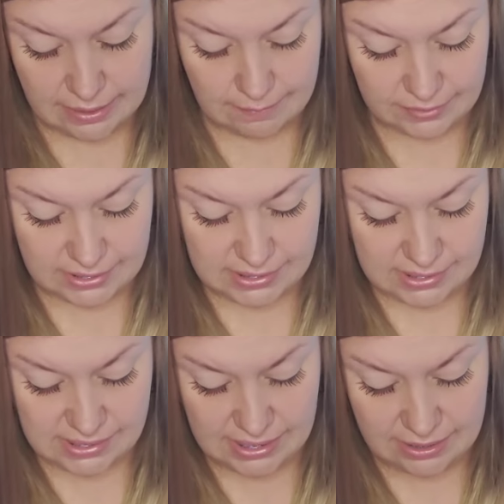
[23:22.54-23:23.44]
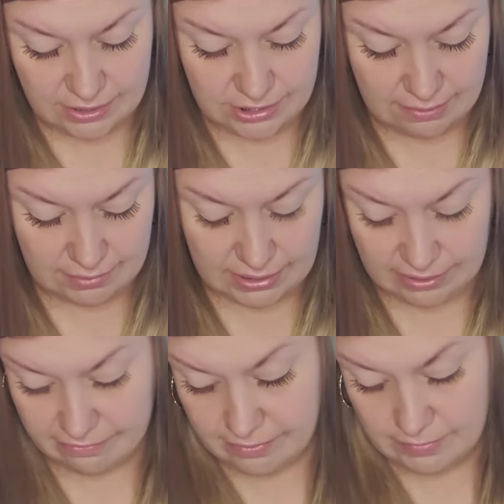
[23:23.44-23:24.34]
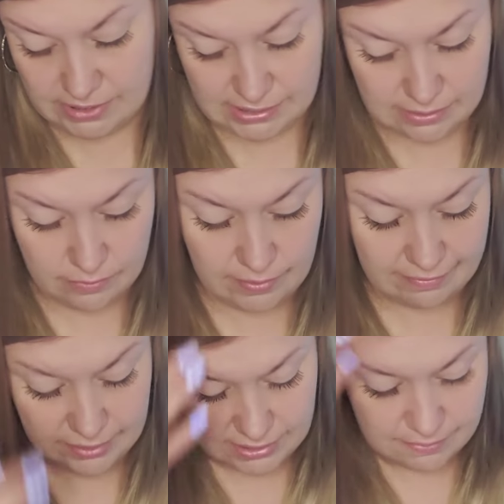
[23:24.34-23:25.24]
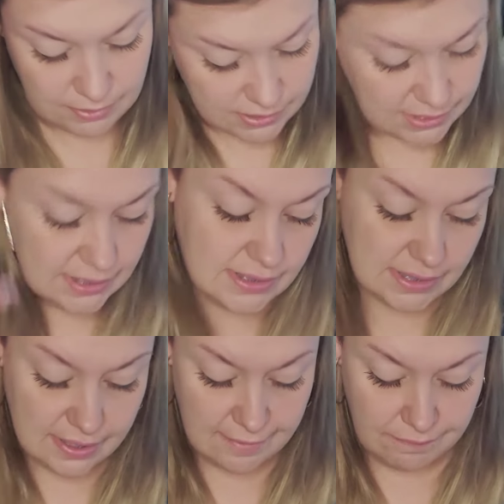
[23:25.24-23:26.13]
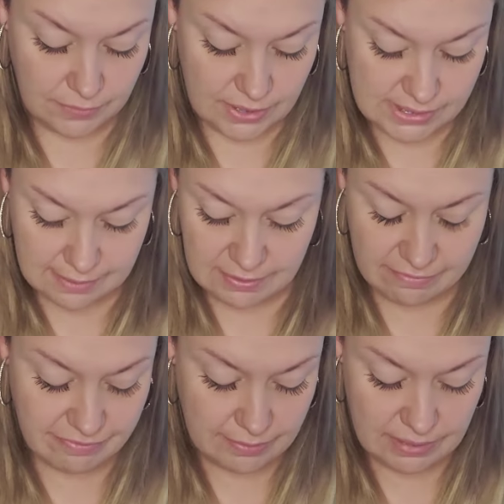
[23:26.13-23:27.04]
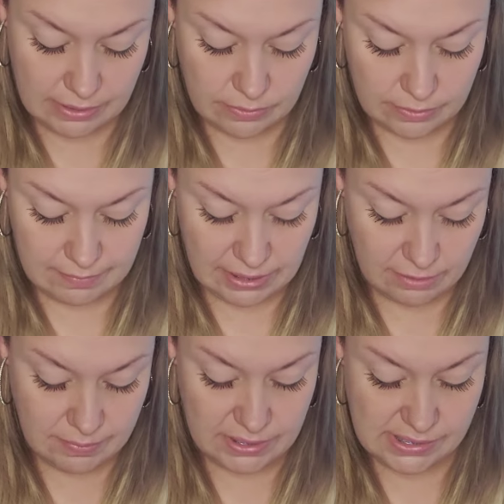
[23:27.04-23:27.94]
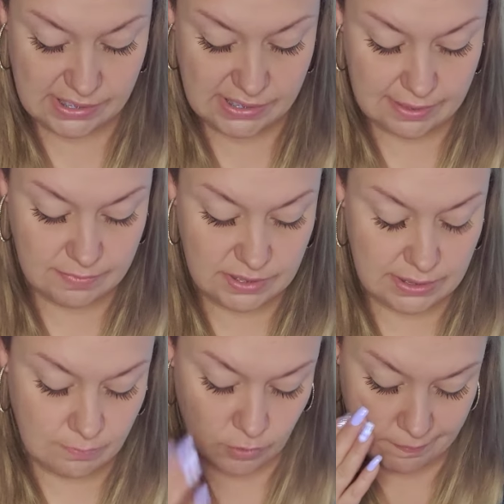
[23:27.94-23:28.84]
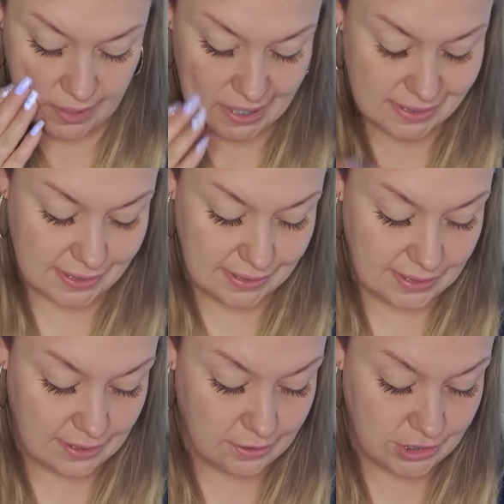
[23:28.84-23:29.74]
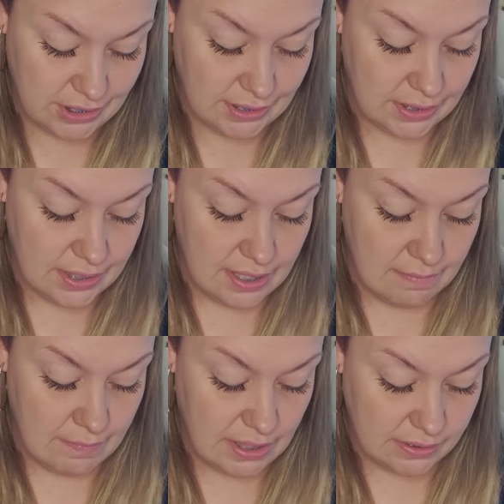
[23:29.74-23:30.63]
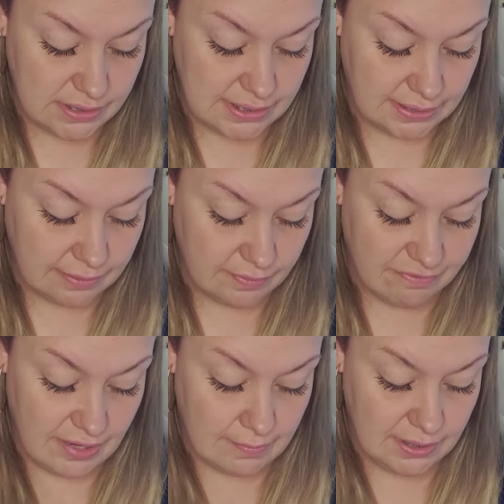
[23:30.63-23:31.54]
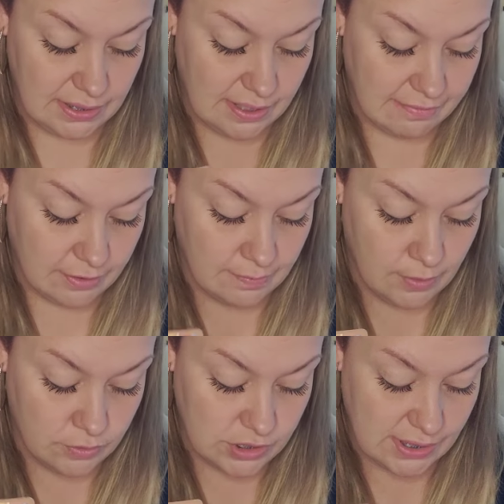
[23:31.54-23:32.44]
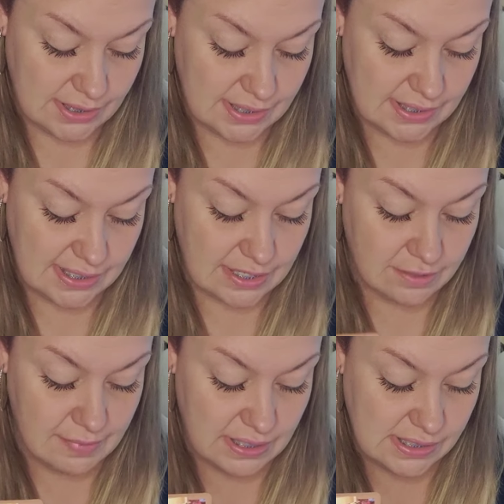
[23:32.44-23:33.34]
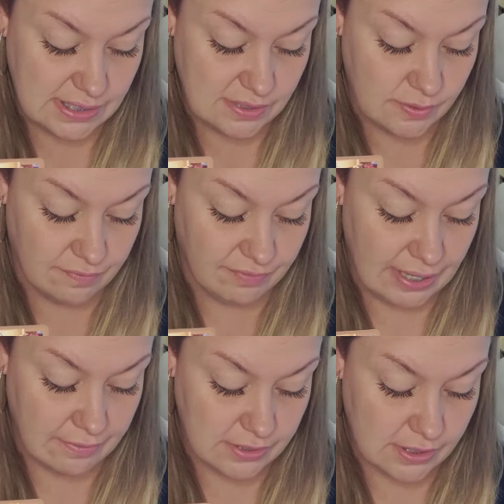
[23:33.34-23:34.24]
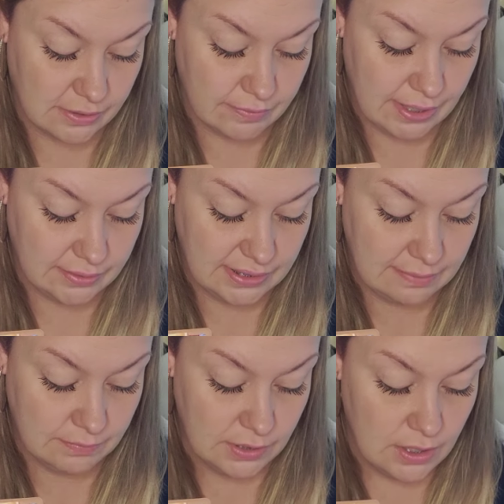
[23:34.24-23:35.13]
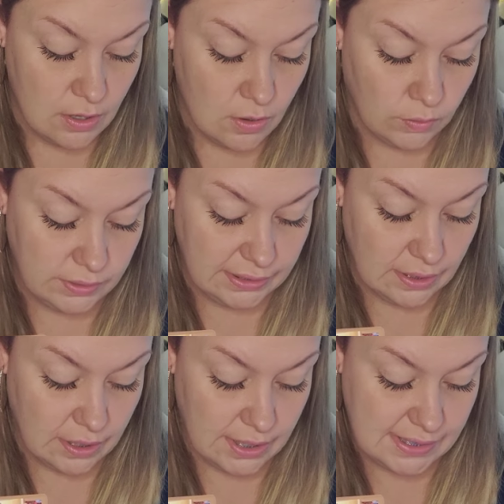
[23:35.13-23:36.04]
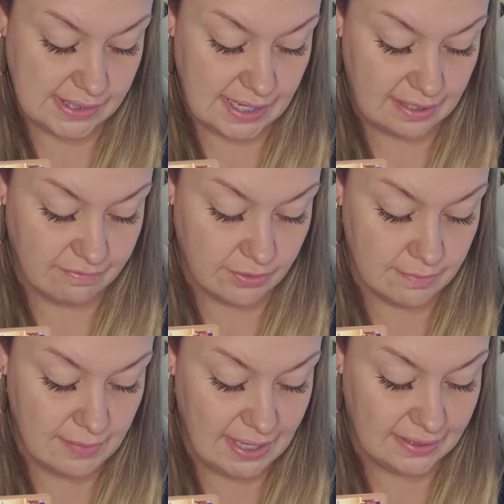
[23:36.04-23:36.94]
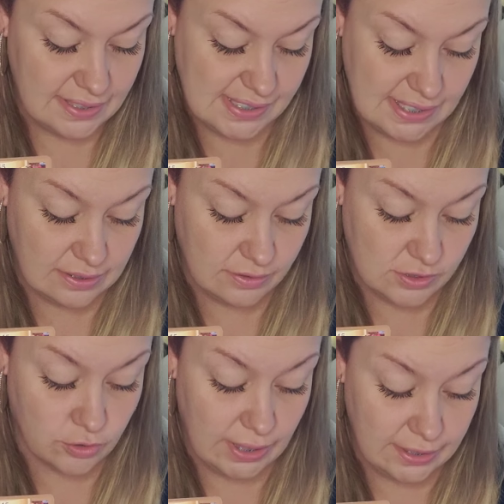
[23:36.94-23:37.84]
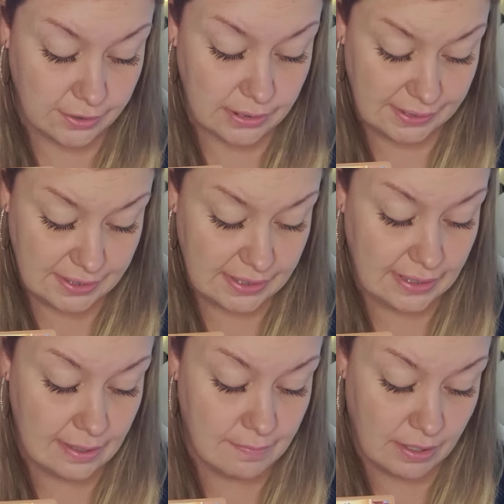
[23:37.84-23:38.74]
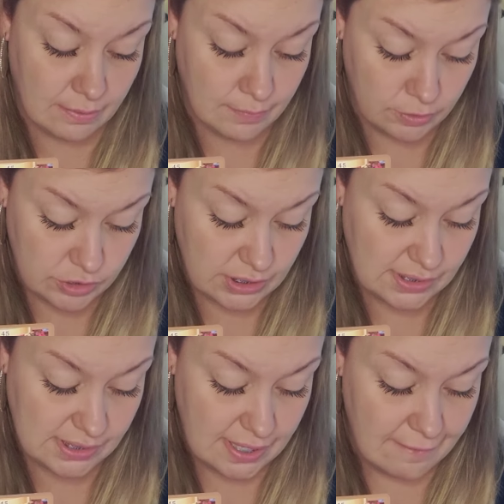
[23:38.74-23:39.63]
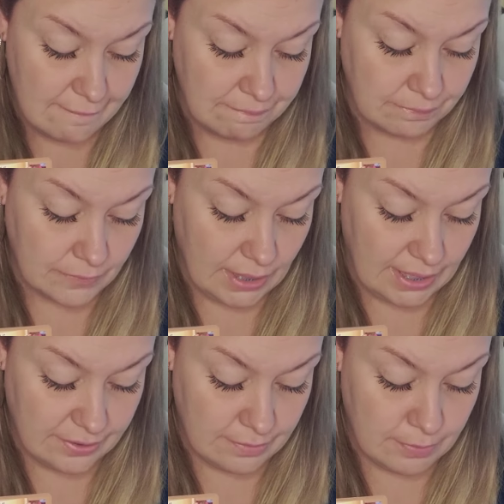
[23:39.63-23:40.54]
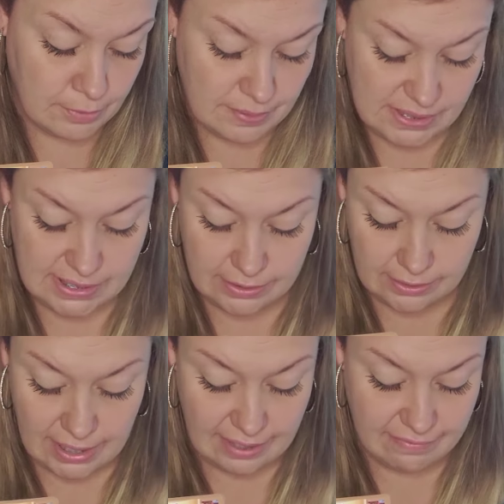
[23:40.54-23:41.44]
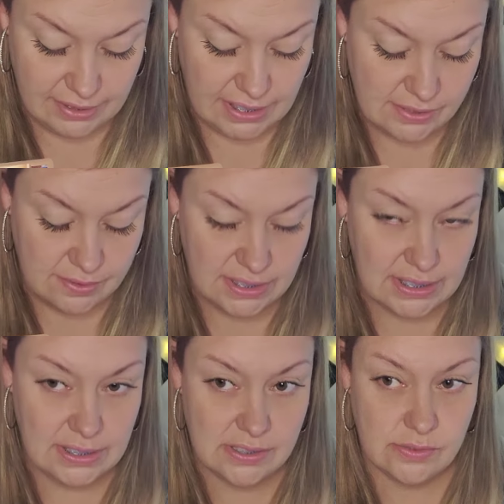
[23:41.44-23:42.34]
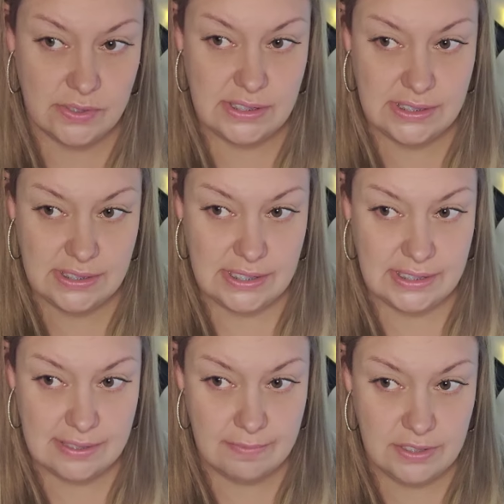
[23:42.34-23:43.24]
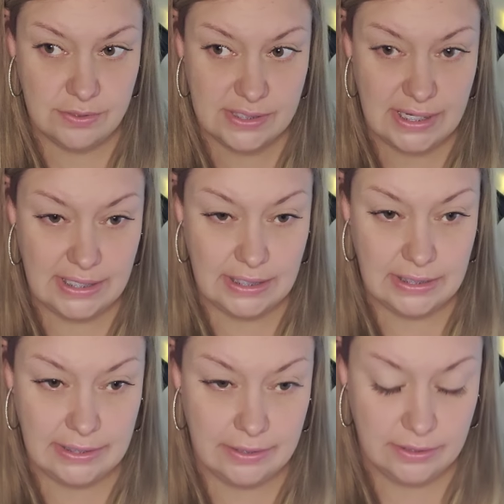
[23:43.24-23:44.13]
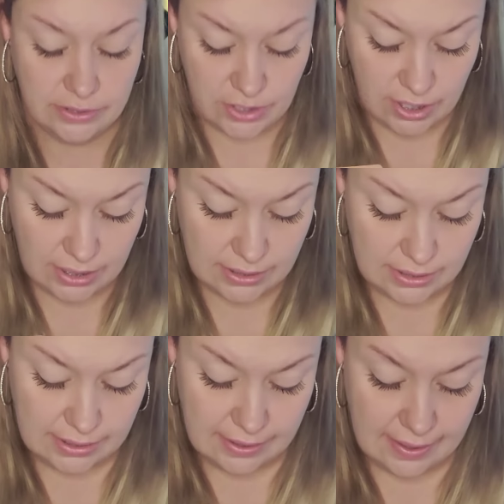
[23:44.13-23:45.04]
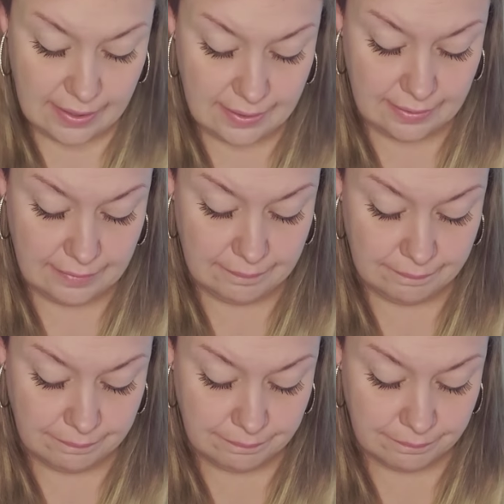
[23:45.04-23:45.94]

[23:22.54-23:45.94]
um, this is the energy I'm getting from this, whoever this person is. This could be a female or male, but it's just someone in a more masculine energy. Male dealing with family, love, or emotions. This tender man sits with flowers all around him, holding a heart in his hand. For the man, this signals greater clarity about emotions and their purpose in your life. And that's what the King of Swords is. It's like somebody who's getting clear in thought um,